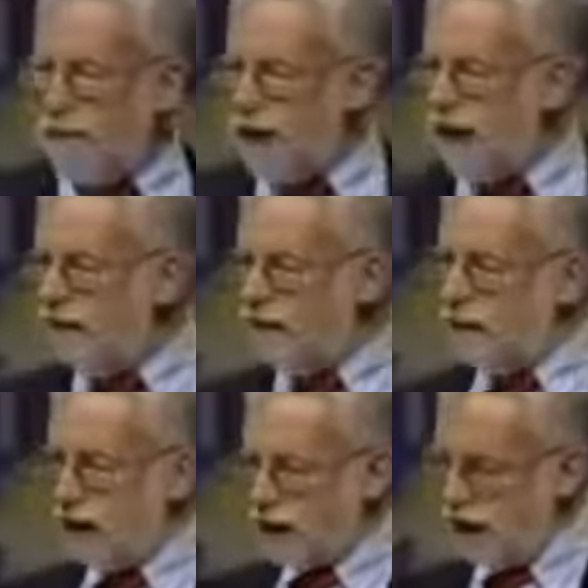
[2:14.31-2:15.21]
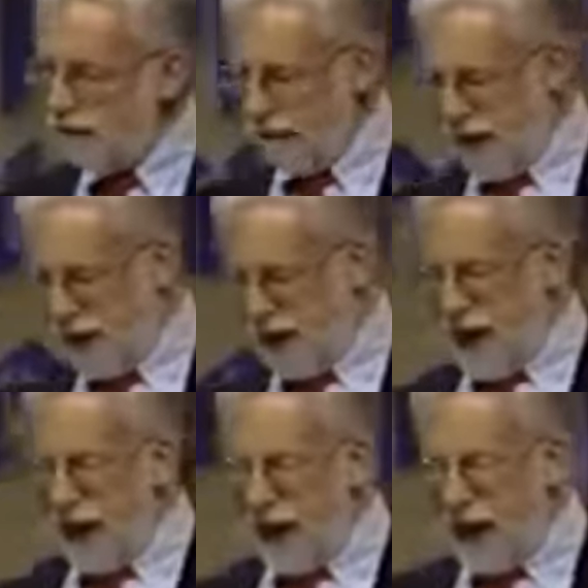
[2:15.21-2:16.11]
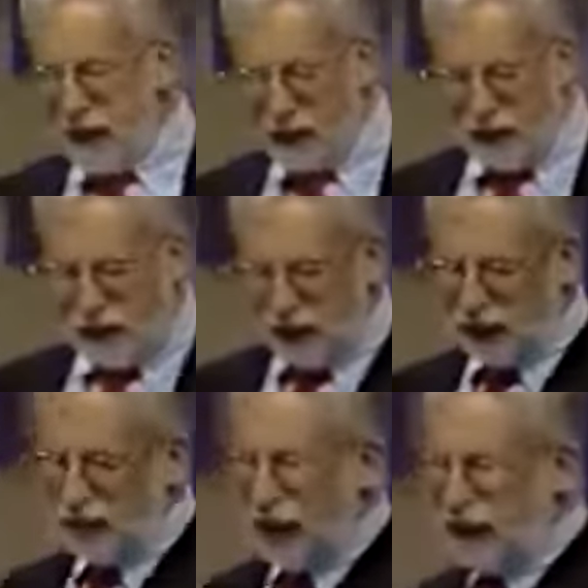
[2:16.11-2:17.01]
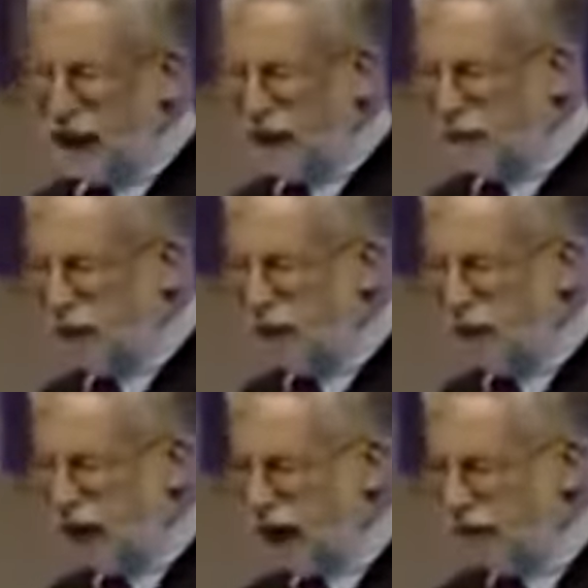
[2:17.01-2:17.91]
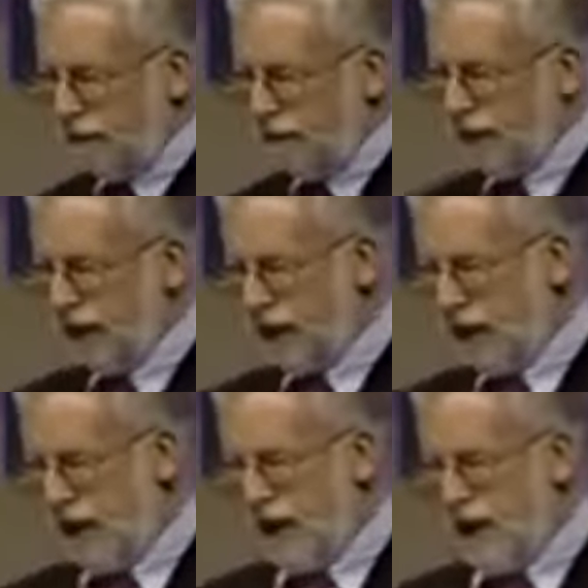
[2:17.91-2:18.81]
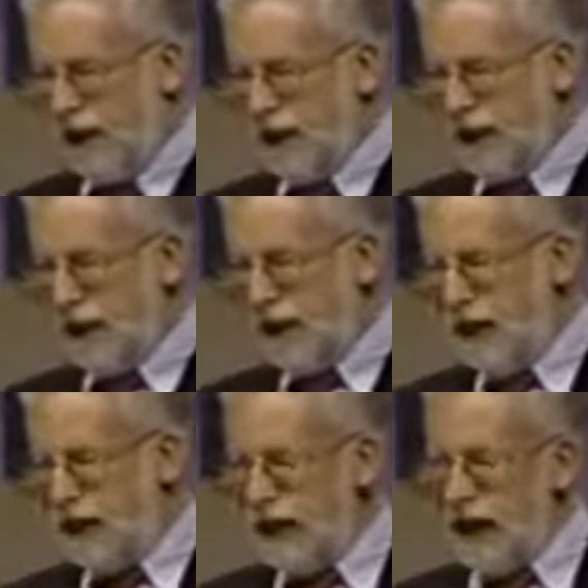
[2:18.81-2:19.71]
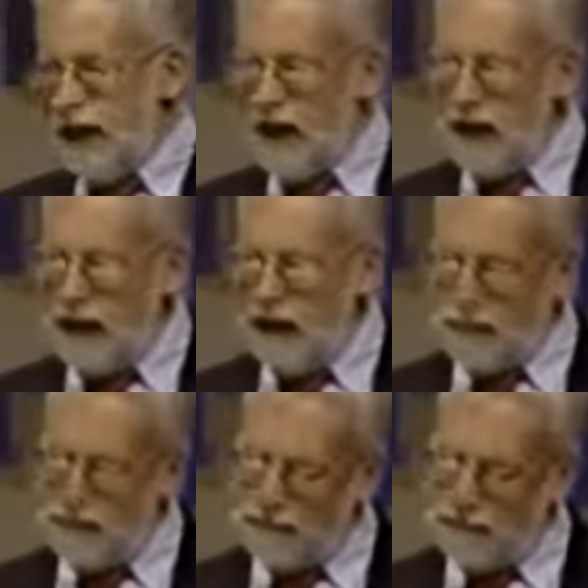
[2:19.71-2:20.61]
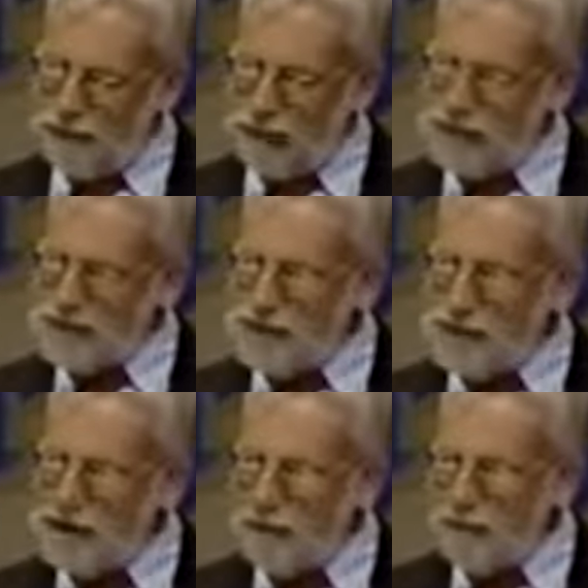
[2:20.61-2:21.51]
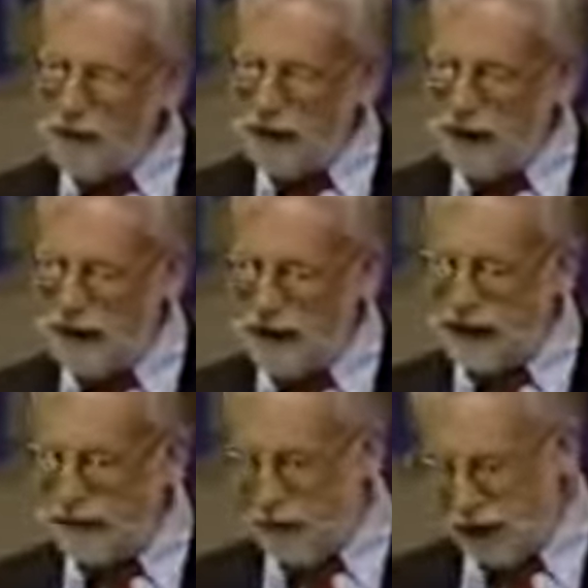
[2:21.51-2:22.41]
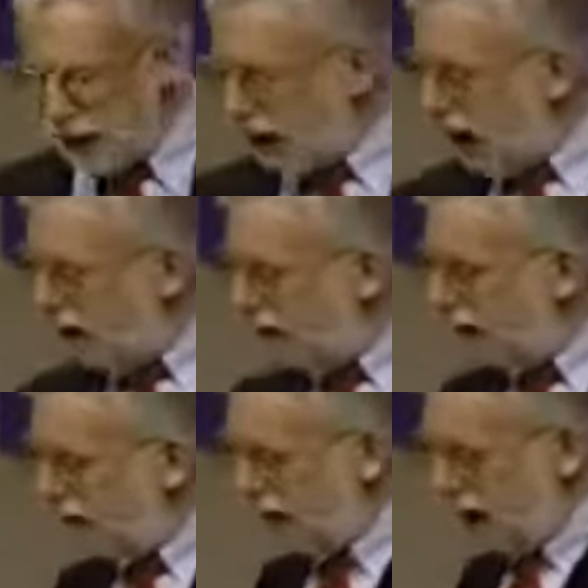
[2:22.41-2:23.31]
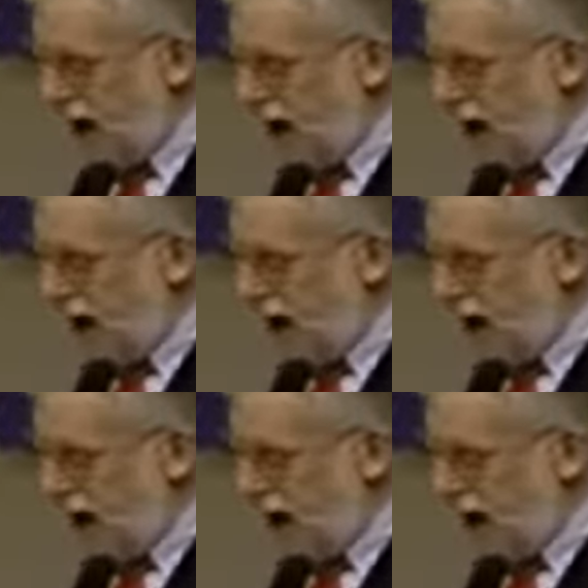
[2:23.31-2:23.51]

I believe in Russia. And just to illustrate this briefly, this is a, um, a stamp that, that someone just gave me